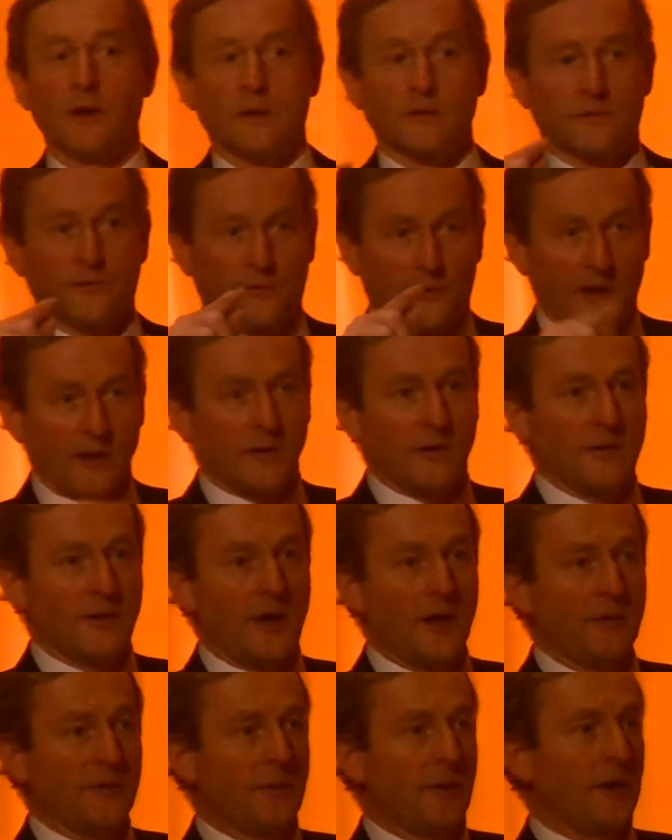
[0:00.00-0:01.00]
Follow
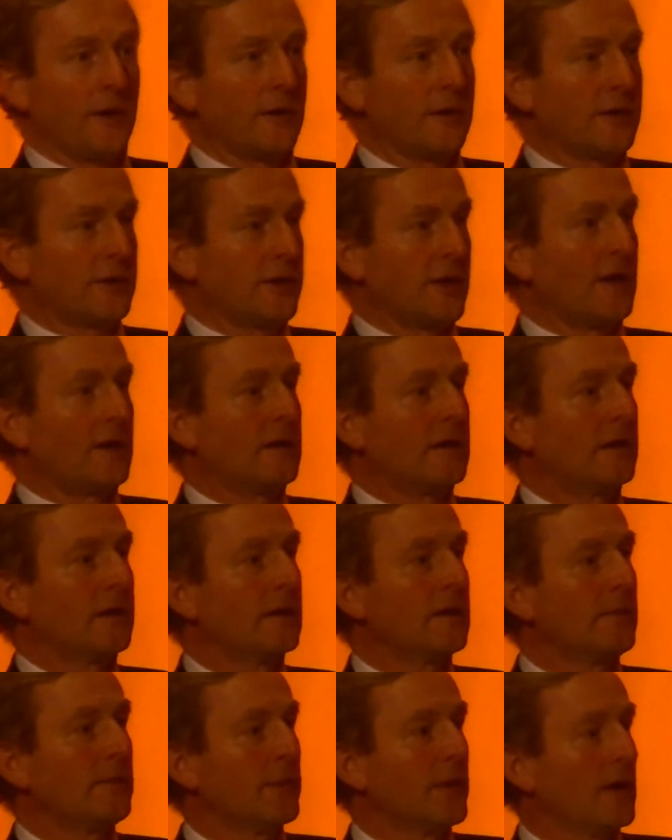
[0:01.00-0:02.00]
that by her standing
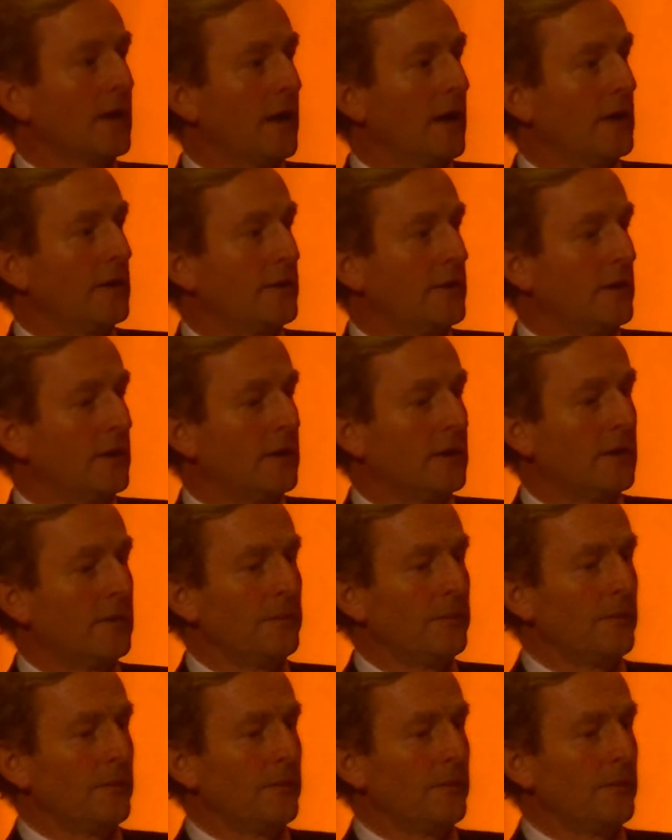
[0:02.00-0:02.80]
at the